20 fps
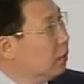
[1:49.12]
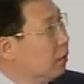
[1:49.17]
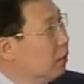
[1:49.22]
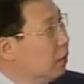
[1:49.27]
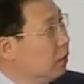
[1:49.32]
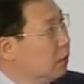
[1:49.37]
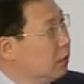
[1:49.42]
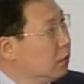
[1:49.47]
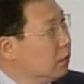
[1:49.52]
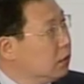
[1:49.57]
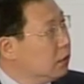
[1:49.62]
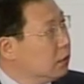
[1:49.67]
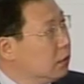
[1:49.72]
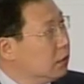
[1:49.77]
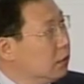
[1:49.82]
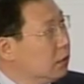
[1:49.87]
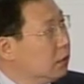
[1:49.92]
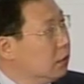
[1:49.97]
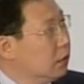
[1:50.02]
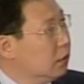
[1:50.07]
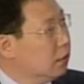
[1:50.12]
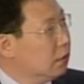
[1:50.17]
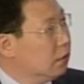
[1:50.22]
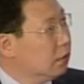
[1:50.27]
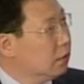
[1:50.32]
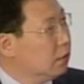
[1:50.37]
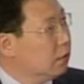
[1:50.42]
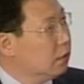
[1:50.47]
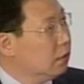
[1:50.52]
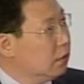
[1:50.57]
And
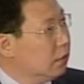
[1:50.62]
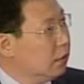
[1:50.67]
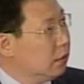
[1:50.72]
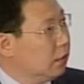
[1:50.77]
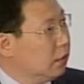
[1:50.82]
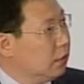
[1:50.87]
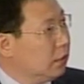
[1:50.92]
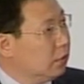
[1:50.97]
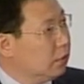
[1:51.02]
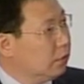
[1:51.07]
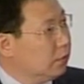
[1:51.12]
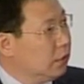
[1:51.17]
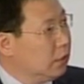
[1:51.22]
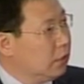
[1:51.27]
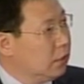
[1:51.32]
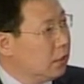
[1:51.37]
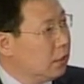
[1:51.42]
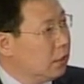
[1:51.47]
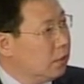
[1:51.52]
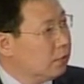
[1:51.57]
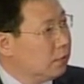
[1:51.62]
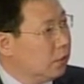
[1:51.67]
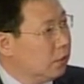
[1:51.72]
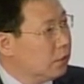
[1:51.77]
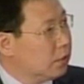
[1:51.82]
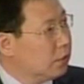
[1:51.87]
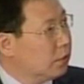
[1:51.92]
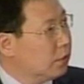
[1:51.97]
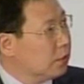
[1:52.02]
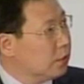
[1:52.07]
we have
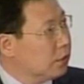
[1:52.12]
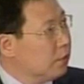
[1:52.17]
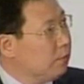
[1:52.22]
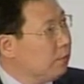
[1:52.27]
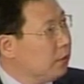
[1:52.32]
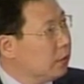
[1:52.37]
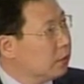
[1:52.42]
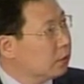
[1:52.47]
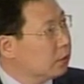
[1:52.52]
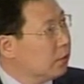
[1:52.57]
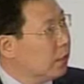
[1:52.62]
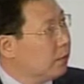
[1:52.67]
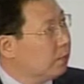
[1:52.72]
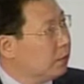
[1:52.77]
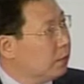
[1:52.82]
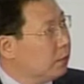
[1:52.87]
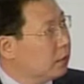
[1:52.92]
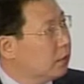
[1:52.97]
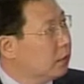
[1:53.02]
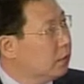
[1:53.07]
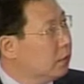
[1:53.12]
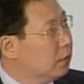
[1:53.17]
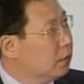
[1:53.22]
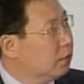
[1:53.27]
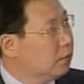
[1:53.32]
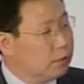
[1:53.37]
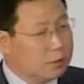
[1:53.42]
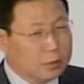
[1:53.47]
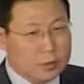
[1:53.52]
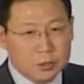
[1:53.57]
also a similar graphic
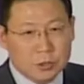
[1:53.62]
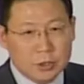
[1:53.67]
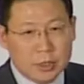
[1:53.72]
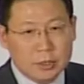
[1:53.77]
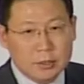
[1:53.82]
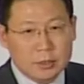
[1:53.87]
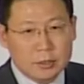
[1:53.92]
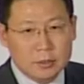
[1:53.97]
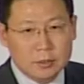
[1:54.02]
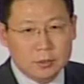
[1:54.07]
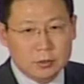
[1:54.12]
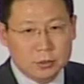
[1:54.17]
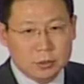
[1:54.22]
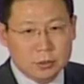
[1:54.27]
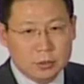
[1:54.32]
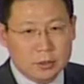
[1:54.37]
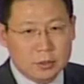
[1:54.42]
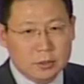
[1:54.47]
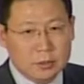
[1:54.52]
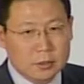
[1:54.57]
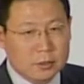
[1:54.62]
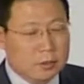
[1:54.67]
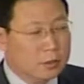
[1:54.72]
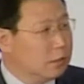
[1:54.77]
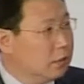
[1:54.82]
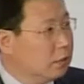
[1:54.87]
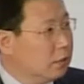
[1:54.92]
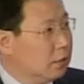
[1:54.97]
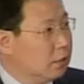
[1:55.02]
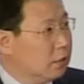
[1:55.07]
for the China-EU trade,
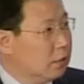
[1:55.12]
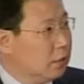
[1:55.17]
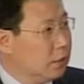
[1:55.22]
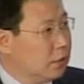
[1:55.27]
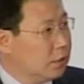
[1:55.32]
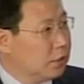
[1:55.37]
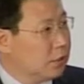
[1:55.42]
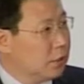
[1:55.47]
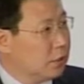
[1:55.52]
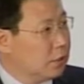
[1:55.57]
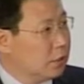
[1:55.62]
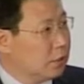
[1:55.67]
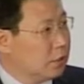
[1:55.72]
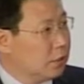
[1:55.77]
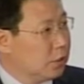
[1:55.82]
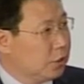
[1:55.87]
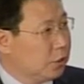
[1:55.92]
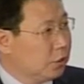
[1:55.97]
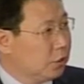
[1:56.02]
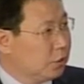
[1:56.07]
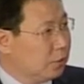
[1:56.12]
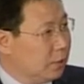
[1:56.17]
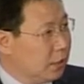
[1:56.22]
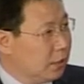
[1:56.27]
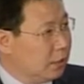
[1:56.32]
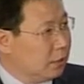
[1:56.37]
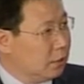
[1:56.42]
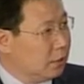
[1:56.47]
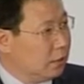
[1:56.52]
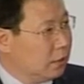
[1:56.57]
as just showed
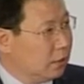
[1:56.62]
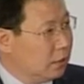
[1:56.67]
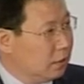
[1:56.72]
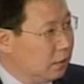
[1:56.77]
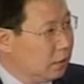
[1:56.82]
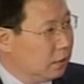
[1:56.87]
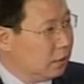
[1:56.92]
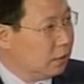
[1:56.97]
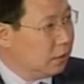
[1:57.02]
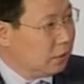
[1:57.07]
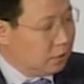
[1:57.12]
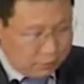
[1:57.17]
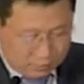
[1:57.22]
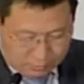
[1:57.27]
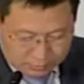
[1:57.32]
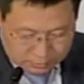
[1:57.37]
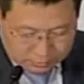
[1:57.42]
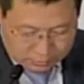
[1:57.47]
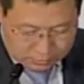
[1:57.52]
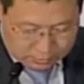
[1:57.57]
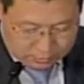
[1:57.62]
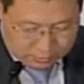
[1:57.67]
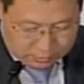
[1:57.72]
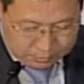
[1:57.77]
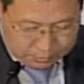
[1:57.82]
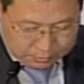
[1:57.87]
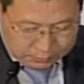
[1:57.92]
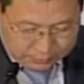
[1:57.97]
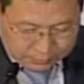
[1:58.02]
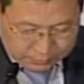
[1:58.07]
by the
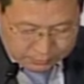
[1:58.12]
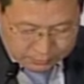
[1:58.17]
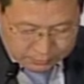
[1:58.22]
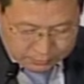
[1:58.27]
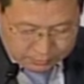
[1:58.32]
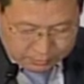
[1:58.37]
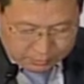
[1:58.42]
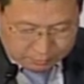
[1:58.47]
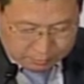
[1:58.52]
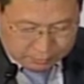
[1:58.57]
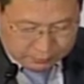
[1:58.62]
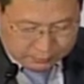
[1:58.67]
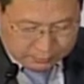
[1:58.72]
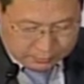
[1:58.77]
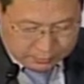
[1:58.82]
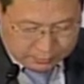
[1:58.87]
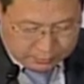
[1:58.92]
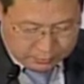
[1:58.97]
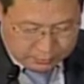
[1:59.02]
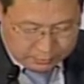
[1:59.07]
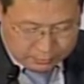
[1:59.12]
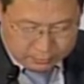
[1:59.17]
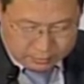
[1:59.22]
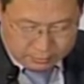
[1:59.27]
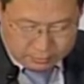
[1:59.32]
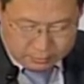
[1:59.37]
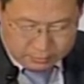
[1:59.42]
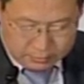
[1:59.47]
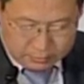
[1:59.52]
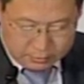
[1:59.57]
professor previously,
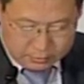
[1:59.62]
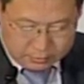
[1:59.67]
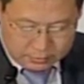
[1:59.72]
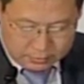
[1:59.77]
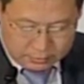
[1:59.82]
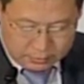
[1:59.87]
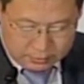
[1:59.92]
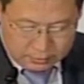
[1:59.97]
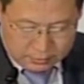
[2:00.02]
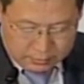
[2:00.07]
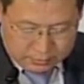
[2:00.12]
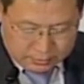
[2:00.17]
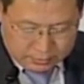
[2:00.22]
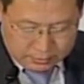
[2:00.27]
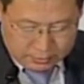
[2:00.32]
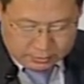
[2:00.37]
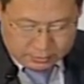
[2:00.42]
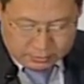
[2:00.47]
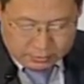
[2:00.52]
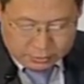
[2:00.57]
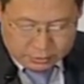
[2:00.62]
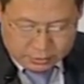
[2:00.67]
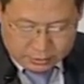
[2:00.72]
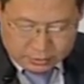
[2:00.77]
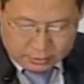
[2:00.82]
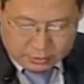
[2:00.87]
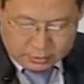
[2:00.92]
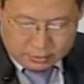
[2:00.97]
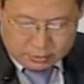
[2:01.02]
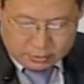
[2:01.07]
that the
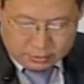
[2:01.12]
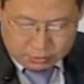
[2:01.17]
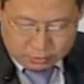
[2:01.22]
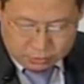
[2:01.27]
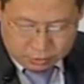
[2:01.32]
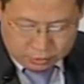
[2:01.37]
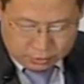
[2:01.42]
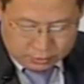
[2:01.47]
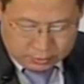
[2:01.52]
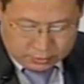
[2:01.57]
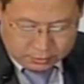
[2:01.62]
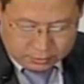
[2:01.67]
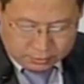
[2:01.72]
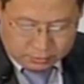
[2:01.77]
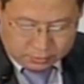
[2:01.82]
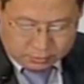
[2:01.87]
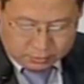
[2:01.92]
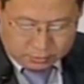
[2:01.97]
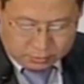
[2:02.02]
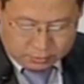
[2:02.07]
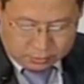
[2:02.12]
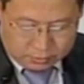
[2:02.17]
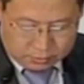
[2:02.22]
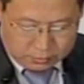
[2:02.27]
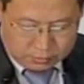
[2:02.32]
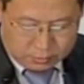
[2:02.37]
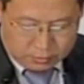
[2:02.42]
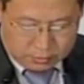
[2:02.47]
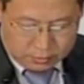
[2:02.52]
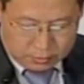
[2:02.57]
China-EU trade is
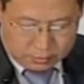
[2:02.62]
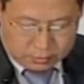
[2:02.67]
also in